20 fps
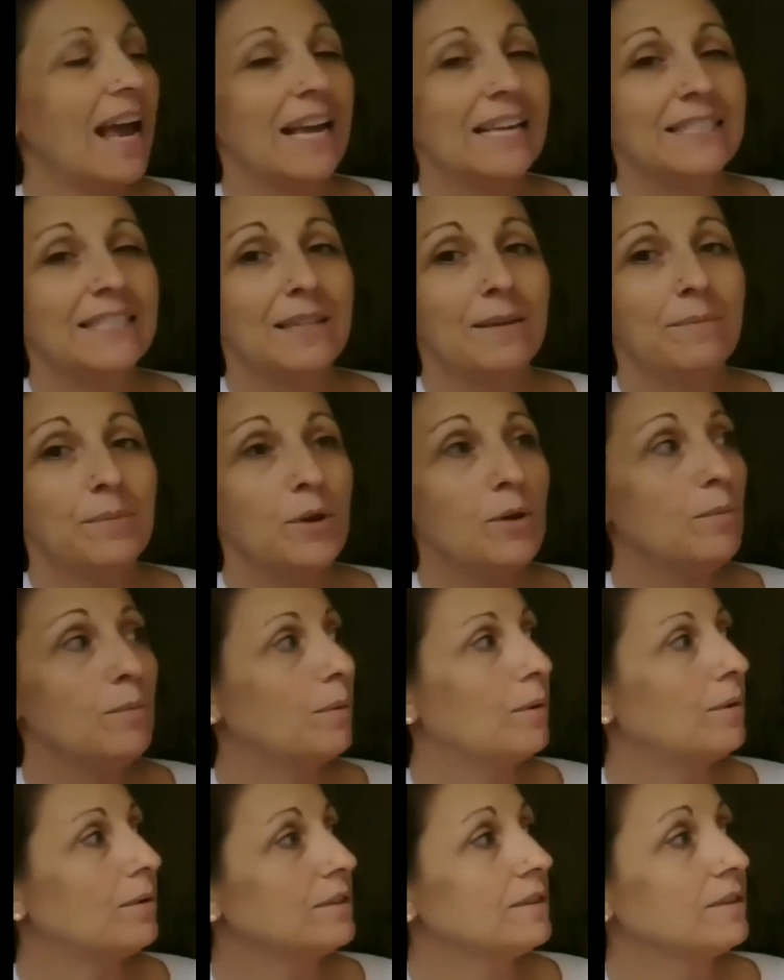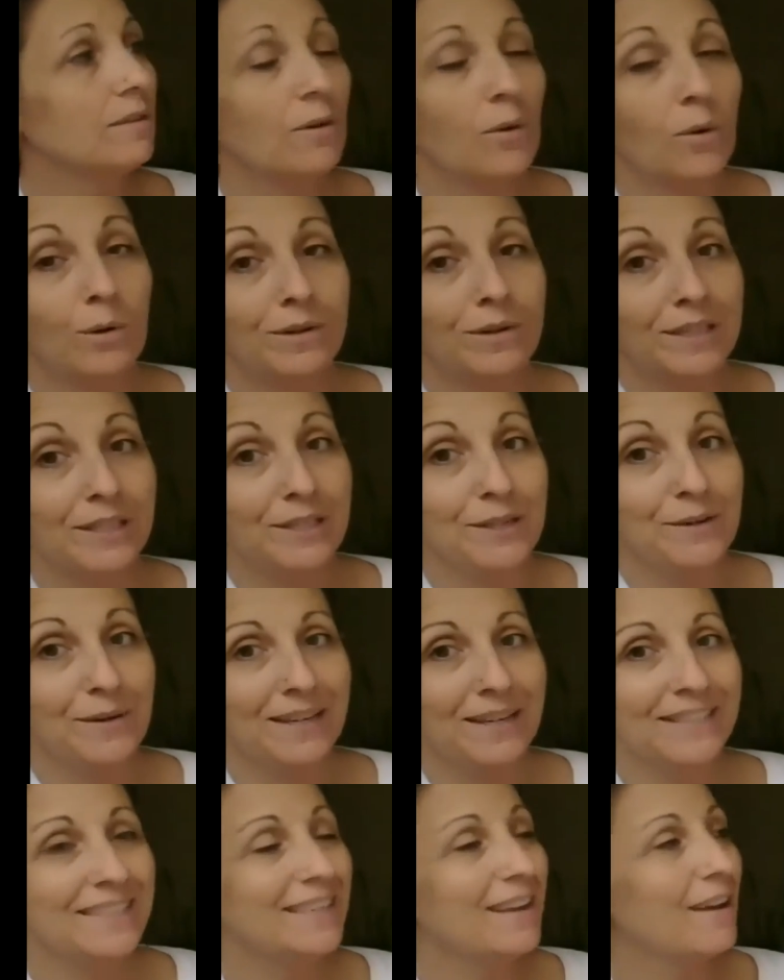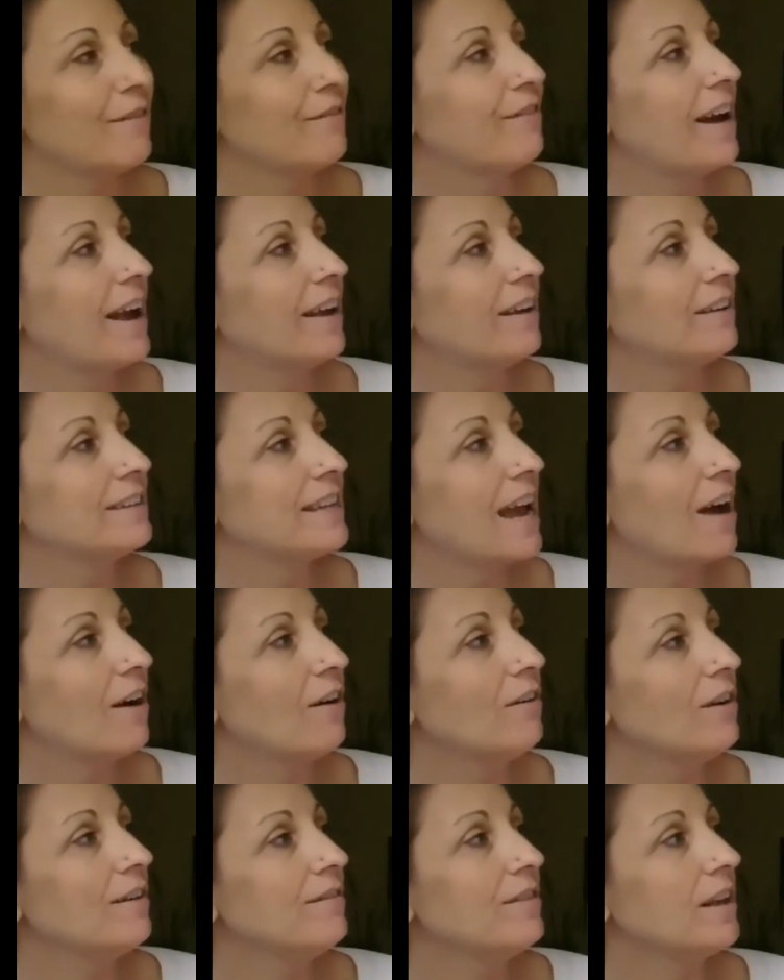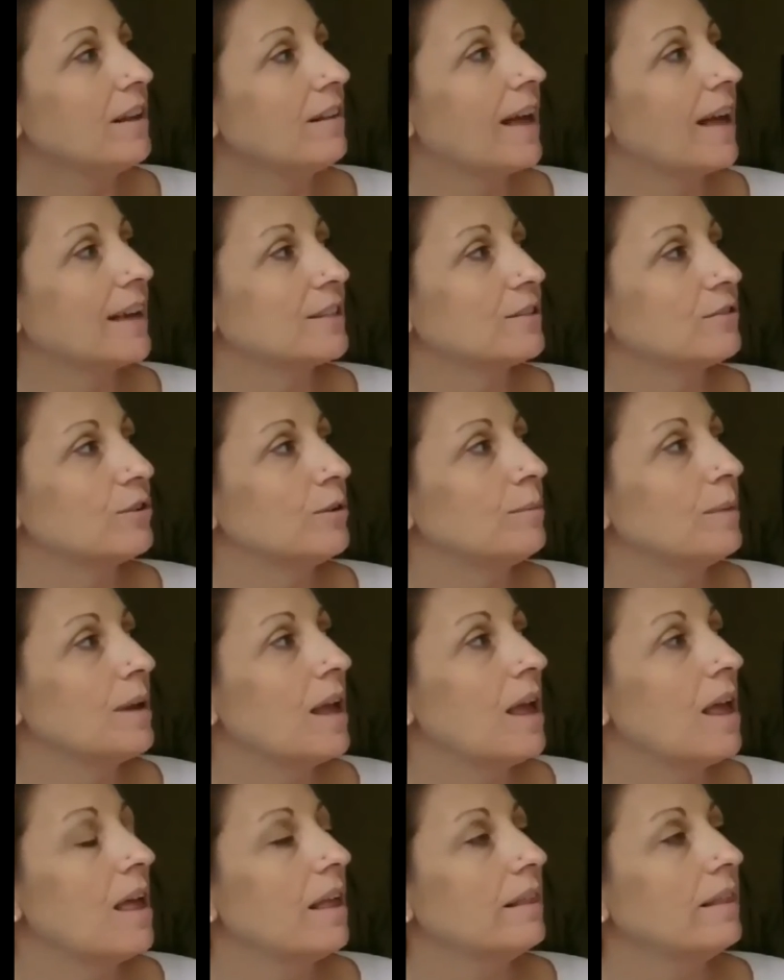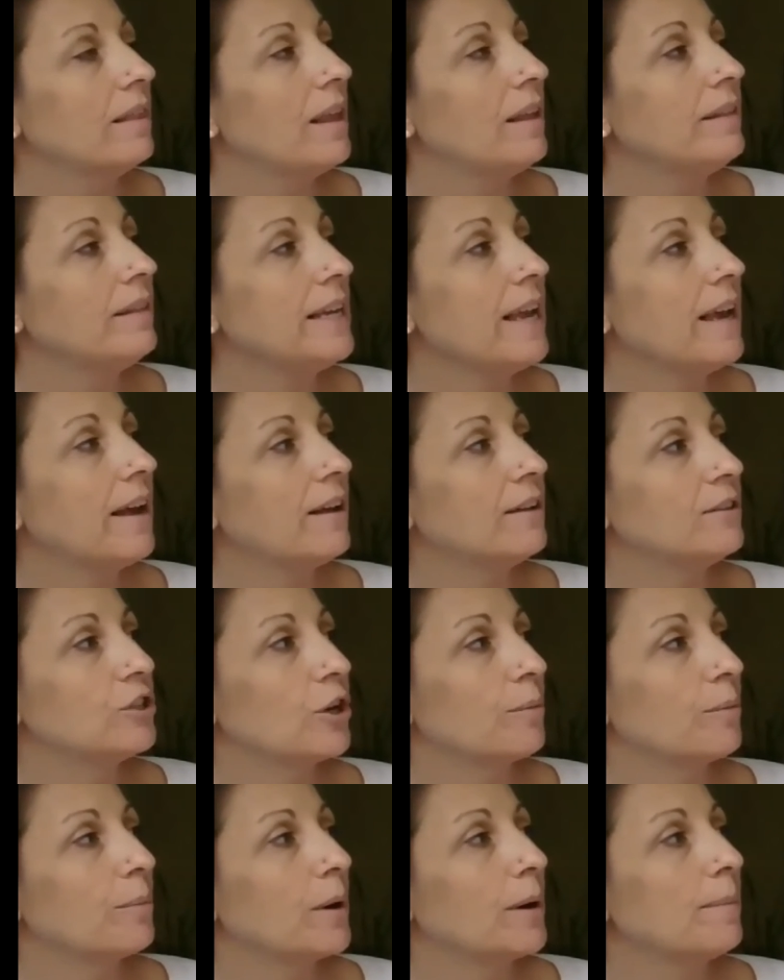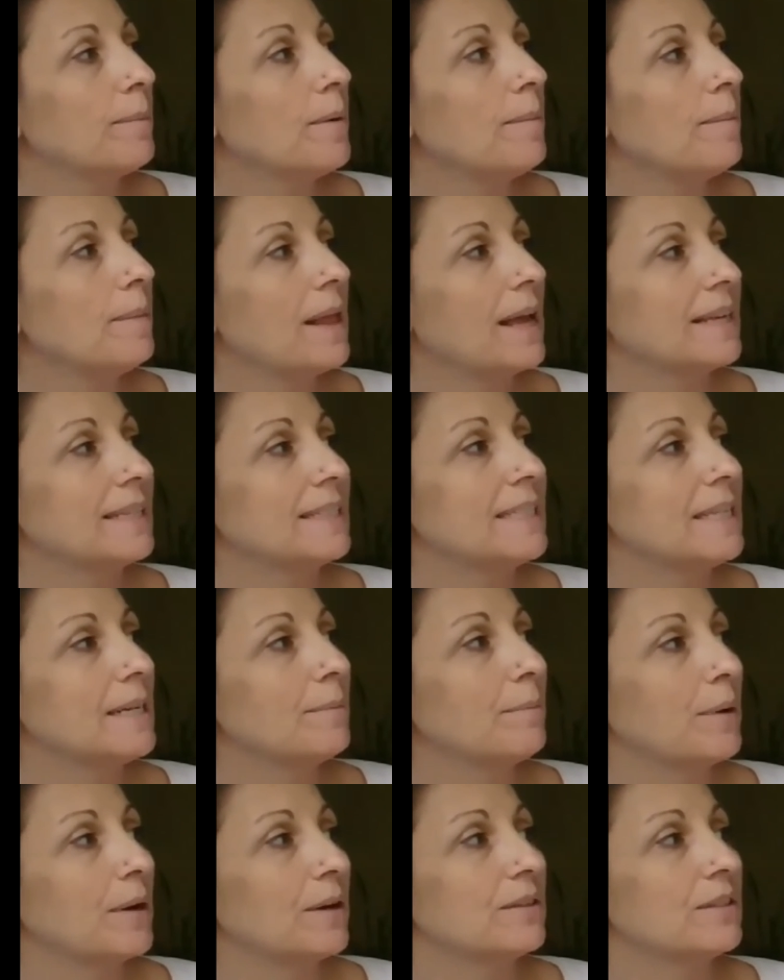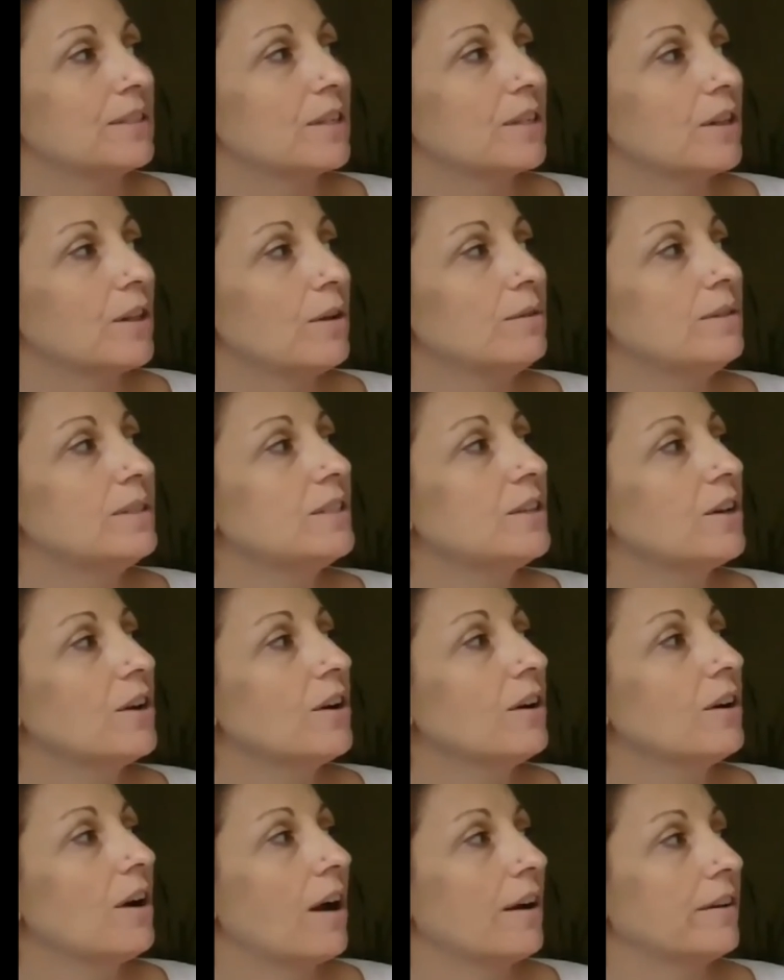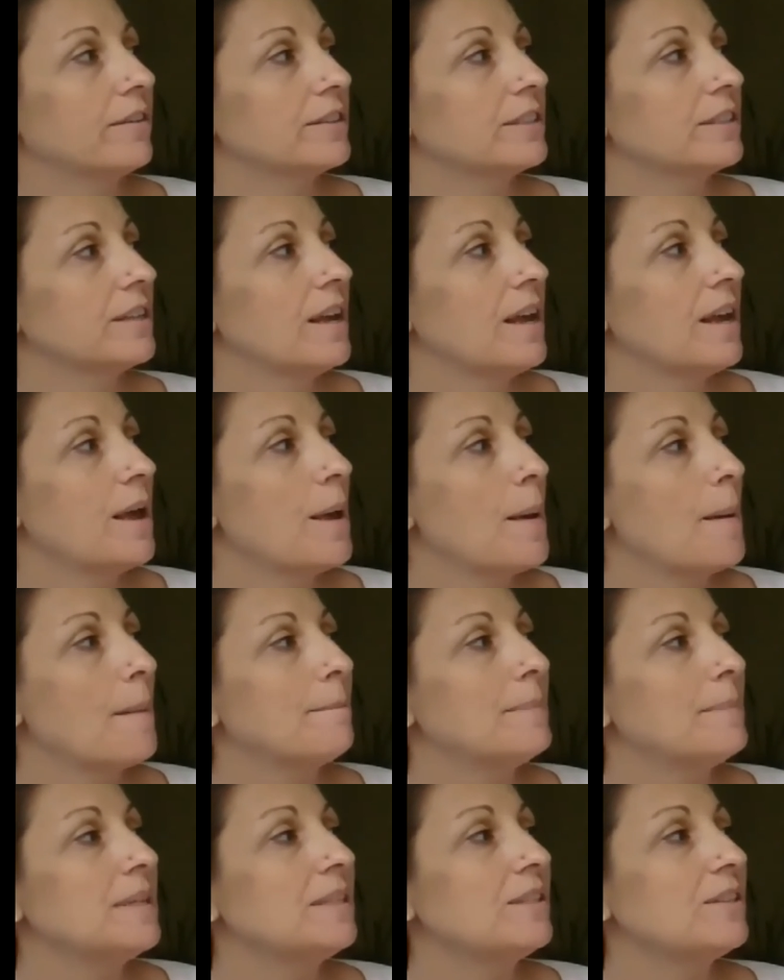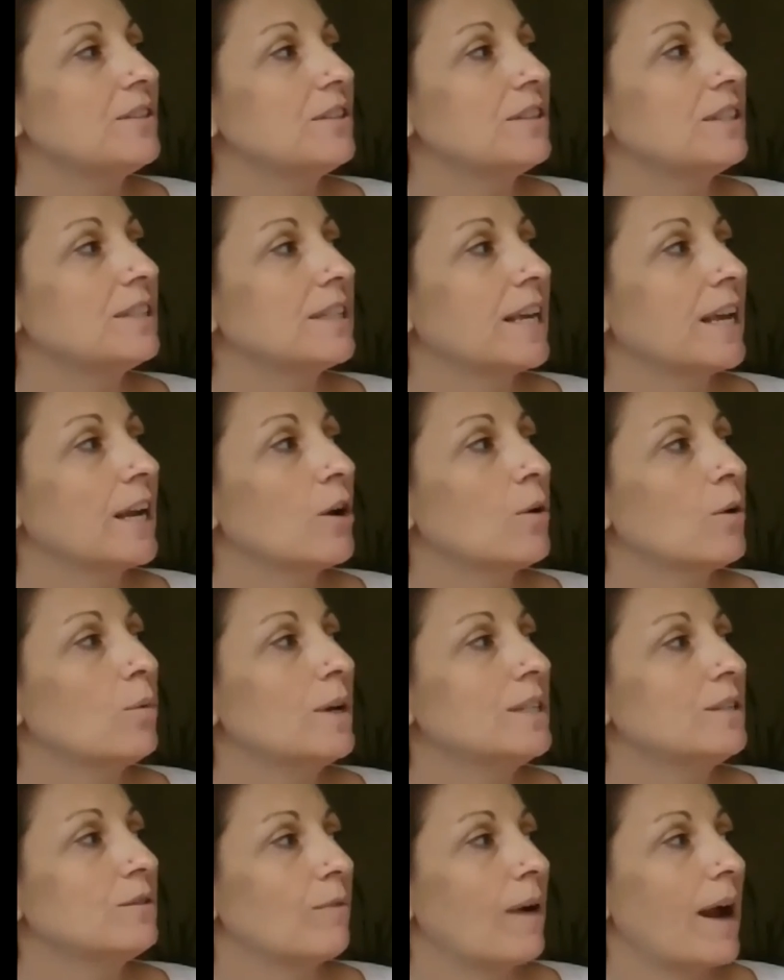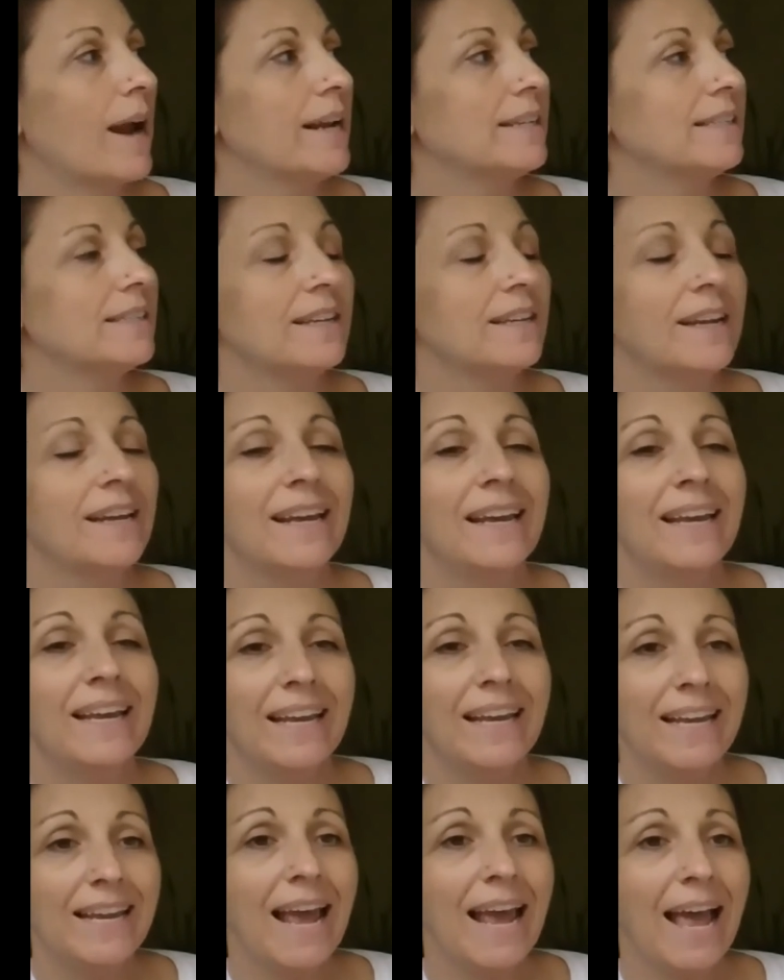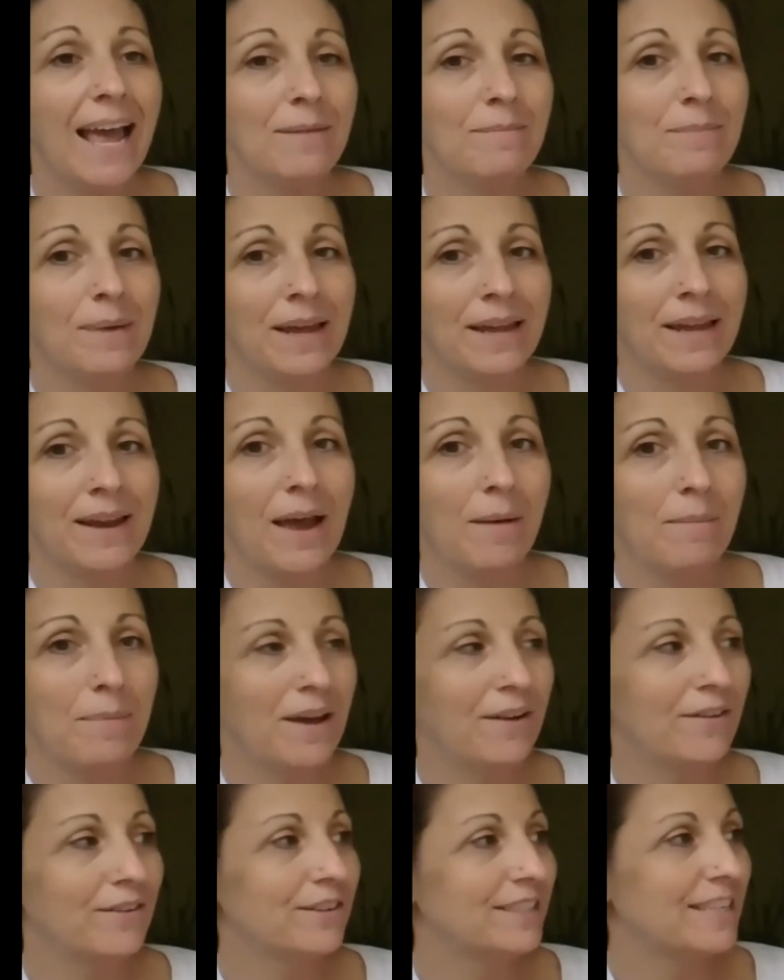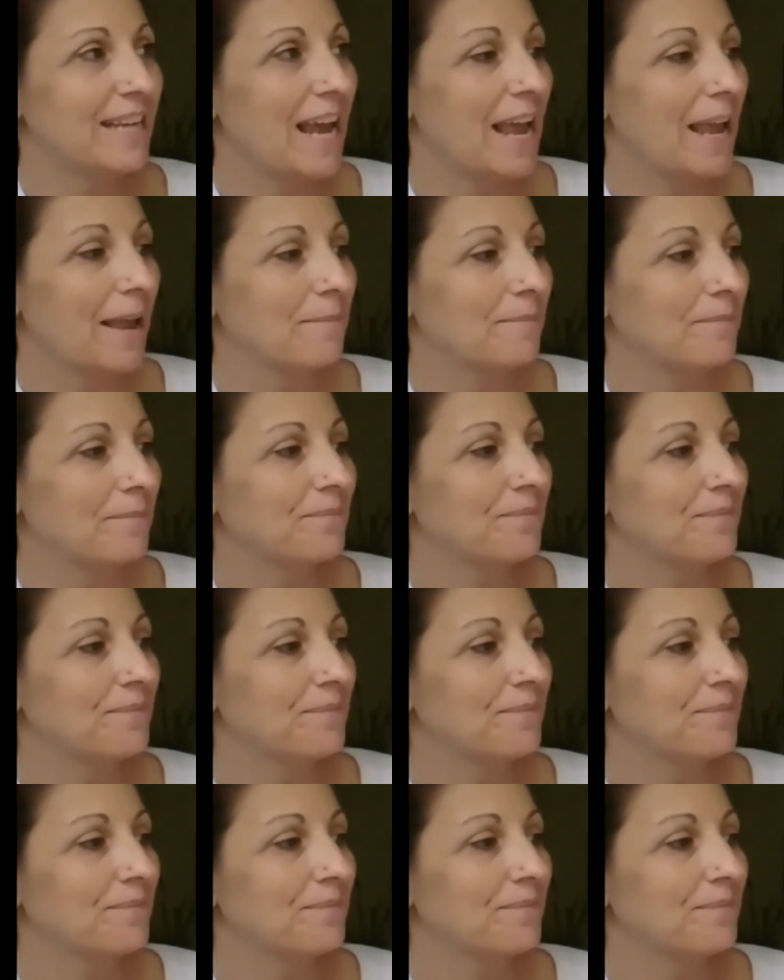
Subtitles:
As the pupils, or students, filed out of the classroom, Lily held her purple plastic purse close to her heart. Mr. Slinger was right. It had been a better day.